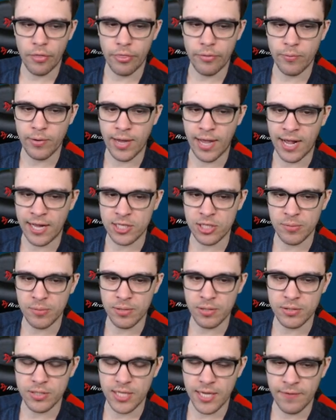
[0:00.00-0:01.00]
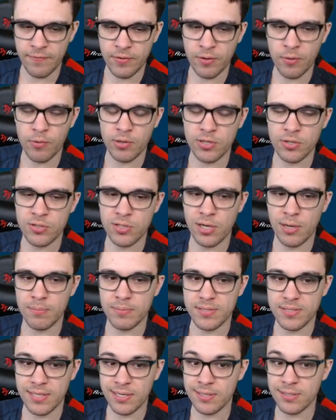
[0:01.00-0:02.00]
across all three
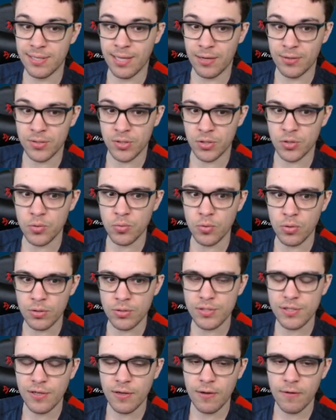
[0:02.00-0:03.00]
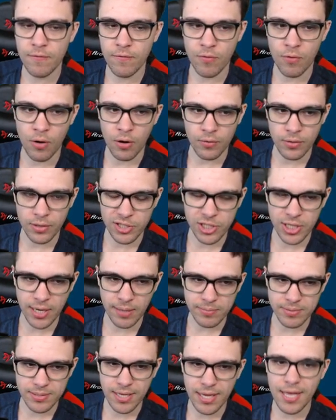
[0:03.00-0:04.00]
attributes if you were to dump 6000 joules
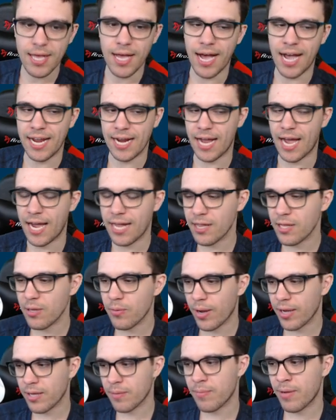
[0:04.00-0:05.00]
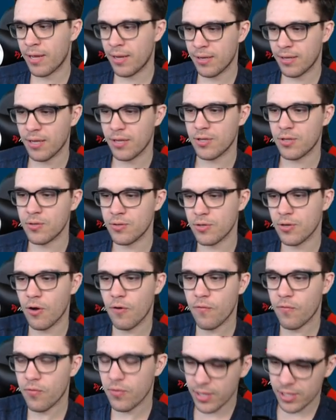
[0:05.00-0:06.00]
for all the gems. I highly
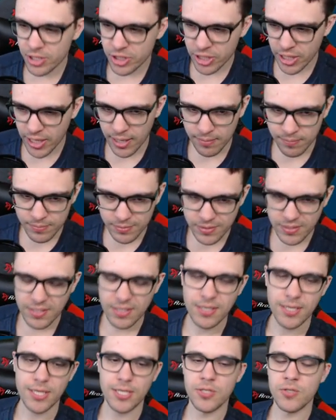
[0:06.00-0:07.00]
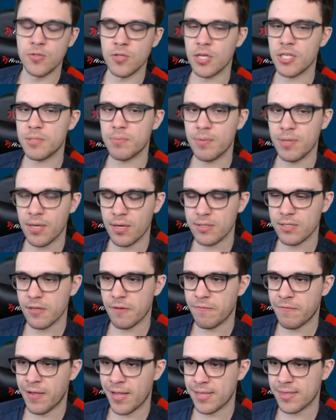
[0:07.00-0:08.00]
recommend you go for the gems
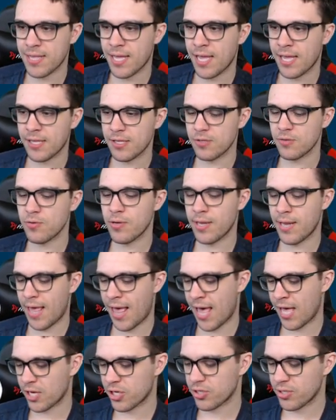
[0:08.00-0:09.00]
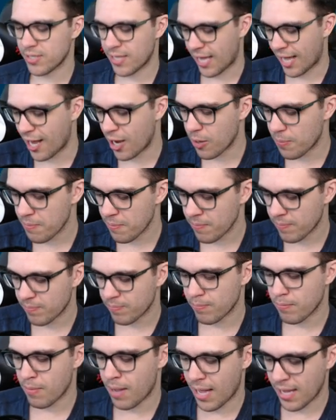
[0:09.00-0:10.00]
just because of the fact that you can
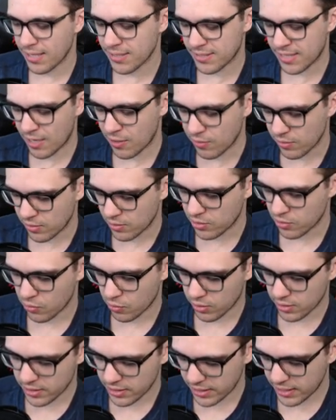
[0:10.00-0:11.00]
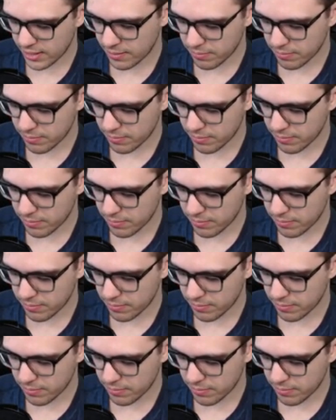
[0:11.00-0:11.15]
actually help max